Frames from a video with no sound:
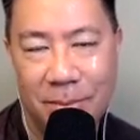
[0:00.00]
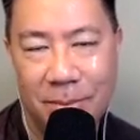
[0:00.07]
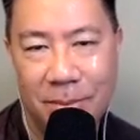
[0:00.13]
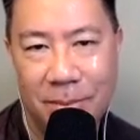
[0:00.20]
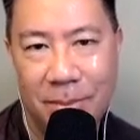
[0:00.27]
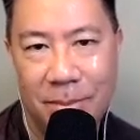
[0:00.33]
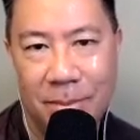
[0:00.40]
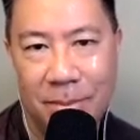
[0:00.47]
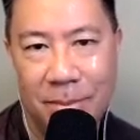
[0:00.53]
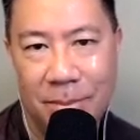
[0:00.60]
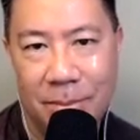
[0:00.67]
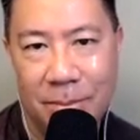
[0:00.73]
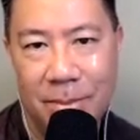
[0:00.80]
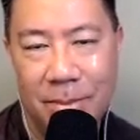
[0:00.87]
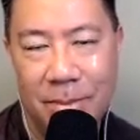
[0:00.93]

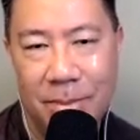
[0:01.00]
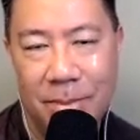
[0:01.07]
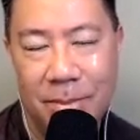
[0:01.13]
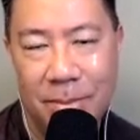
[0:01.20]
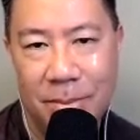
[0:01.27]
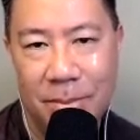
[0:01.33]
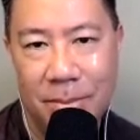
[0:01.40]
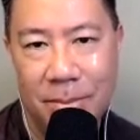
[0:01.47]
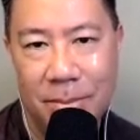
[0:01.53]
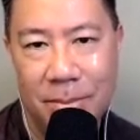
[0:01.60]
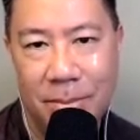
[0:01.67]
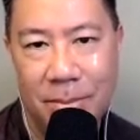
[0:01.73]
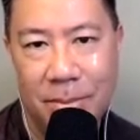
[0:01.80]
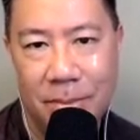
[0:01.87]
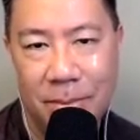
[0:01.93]

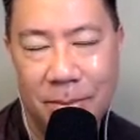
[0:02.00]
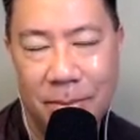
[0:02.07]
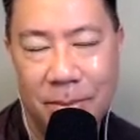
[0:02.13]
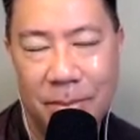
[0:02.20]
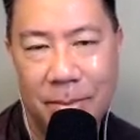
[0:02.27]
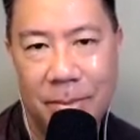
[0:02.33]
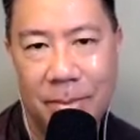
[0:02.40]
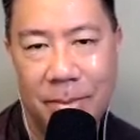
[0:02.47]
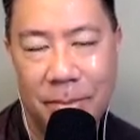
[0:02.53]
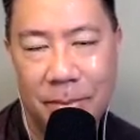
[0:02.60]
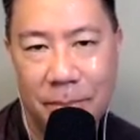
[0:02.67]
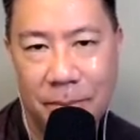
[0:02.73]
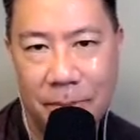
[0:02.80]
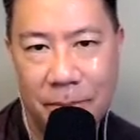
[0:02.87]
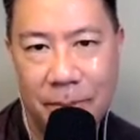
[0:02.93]

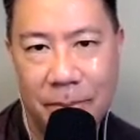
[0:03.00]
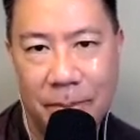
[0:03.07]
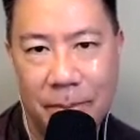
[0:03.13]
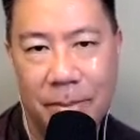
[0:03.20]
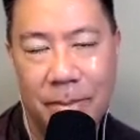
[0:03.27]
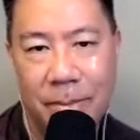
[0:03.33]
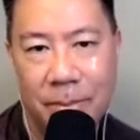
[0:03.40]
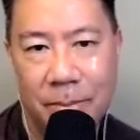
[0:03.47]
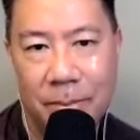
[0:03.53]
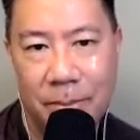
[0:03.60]
The person shown says nothing.